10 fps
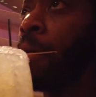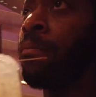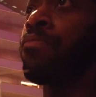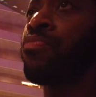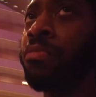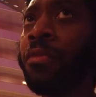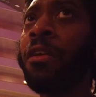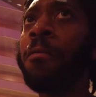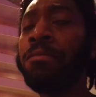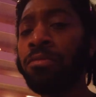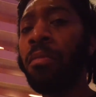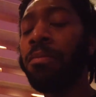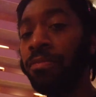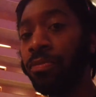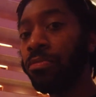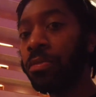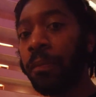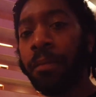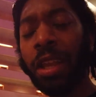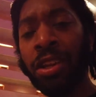
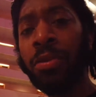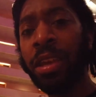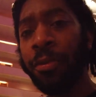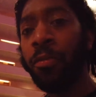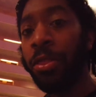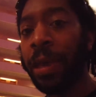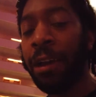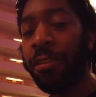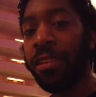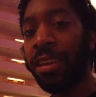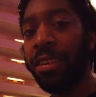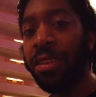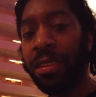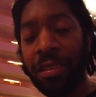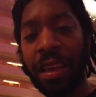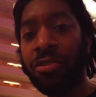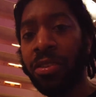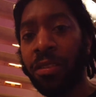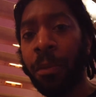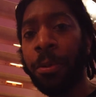Hmm. No, even with the house tequila, it's
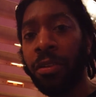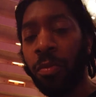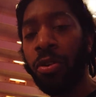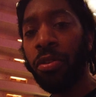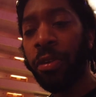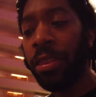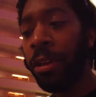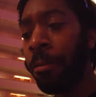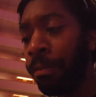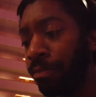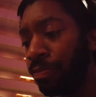actually still pretty smooth right there.